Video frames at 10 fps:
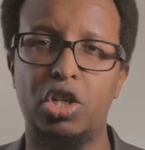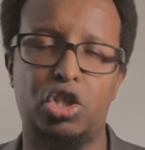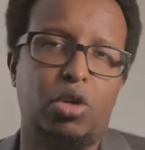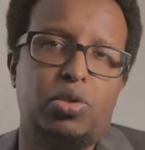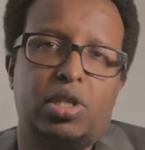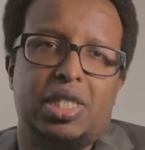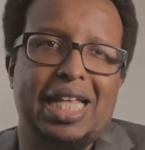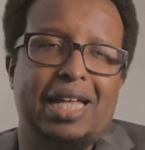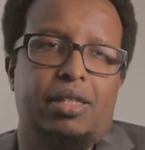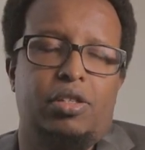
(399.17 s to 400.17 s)
It shows us
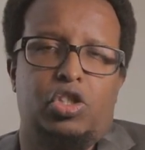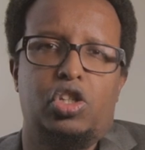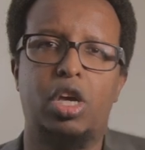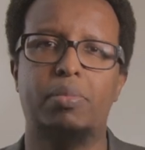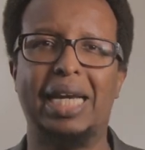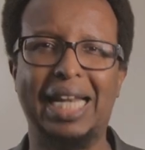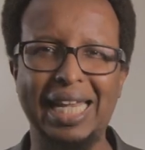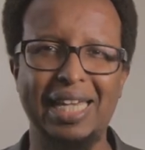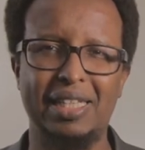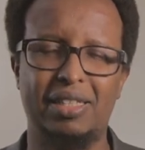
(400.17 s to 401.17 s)
that the term
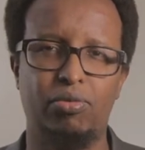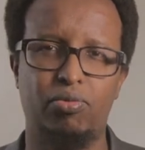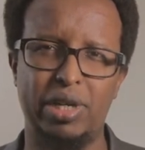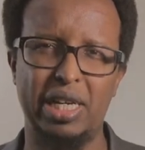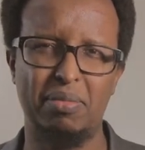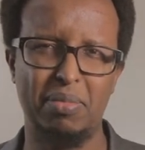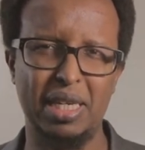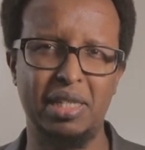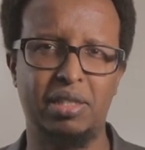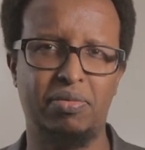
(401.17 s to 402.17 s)
cleared really
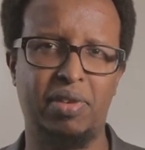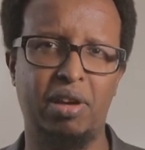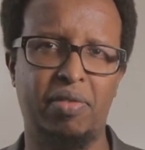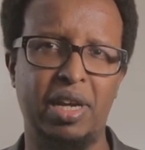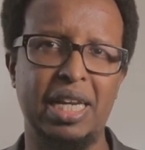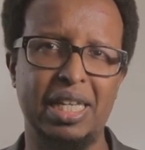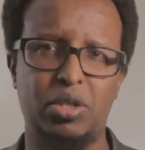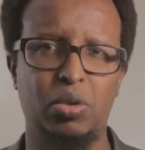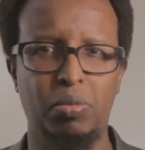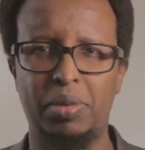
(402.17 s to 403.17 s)
means very, very
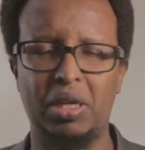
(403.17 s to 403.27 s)
little.